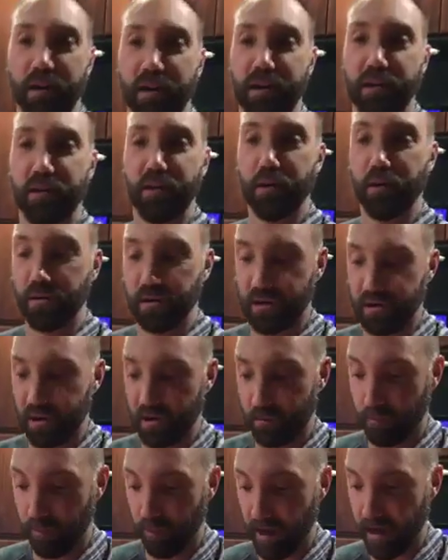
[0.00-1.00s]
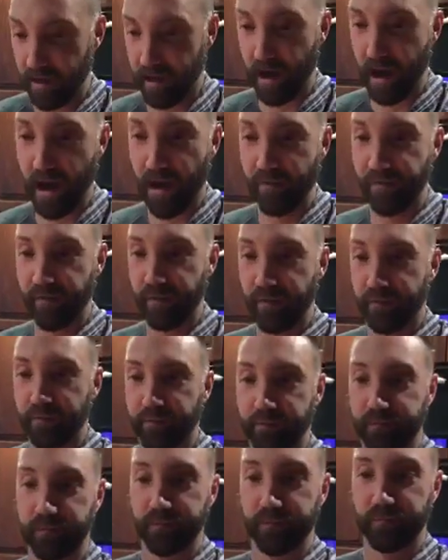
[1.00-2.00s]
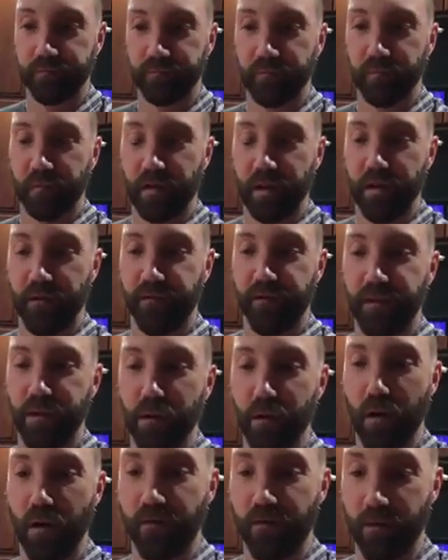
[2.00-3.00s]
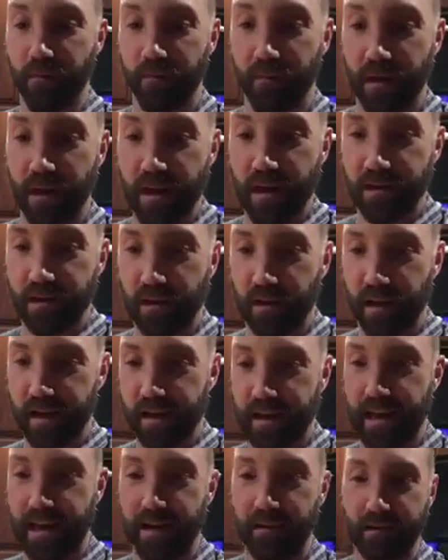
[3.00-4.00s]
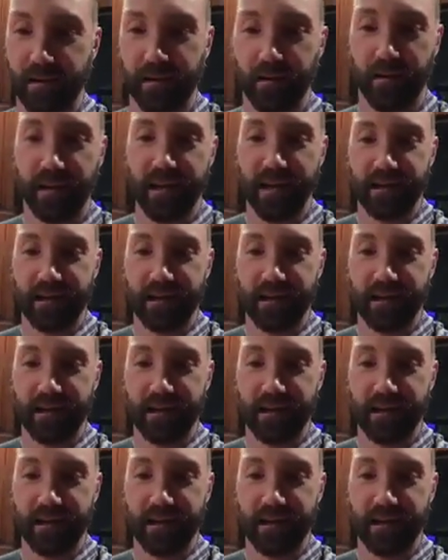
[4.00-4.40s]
going to do is just break off a few of them till it